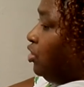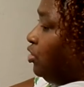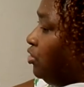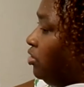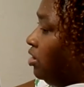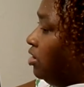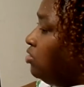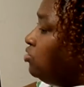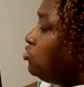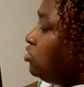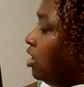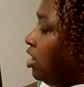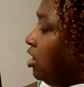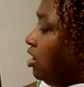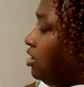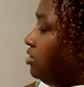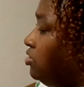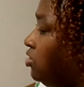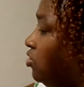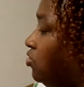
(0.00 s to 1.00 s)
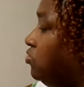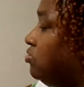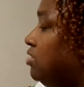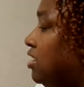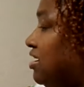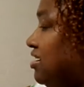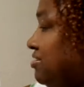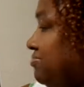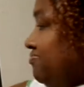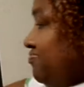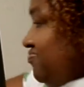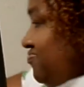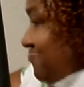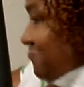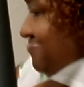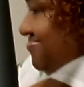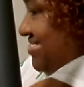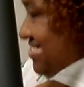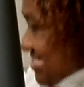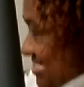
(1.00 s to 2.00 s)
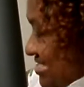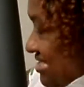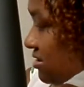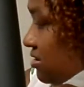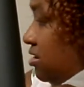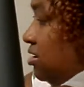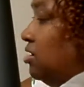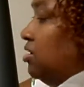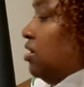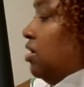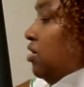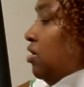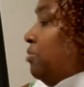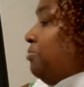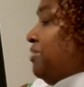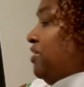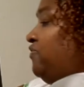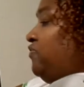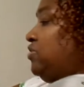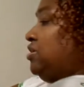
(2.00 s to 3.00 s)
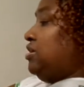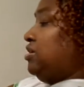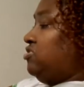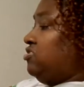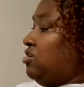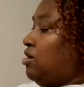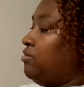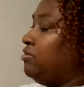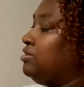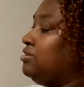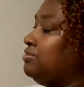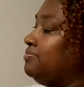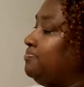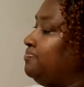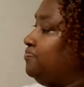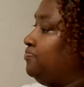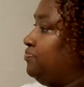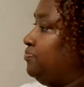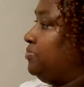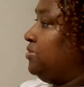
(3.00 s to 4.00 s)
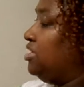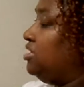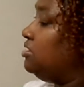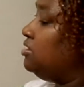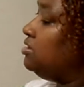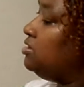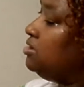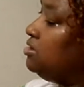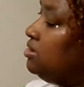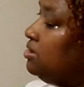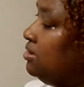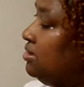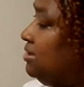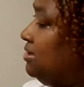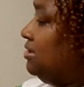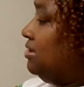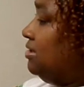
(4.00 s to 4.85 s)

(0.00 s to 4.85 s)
Hold on, hold on. Oh, my foot is hurting. Mm-hmm.